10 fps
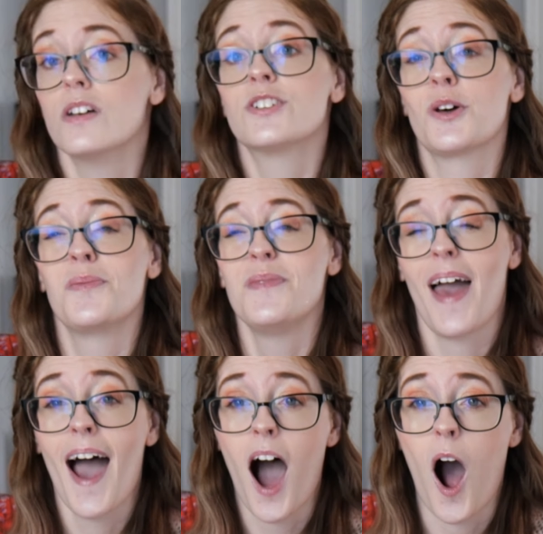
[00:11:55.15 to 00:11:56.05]
So
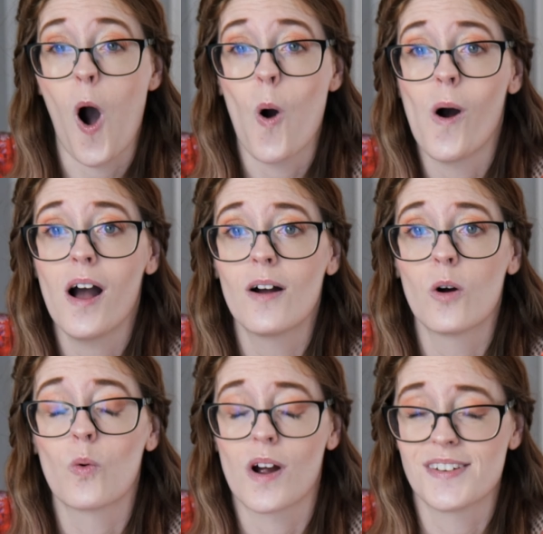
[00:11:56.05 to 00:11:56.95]
now
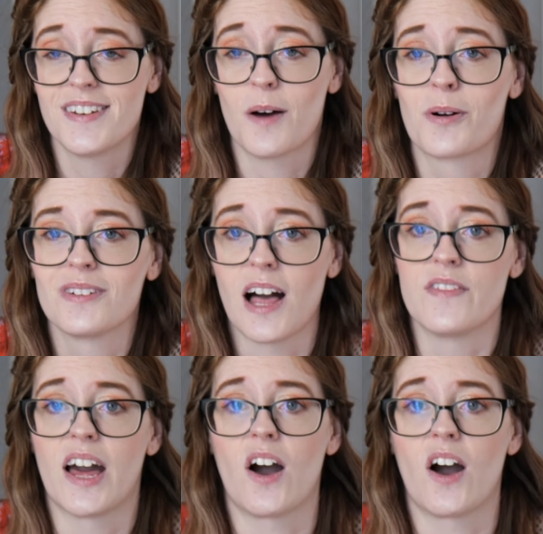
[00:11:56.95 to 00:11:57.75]
we're on to number 11.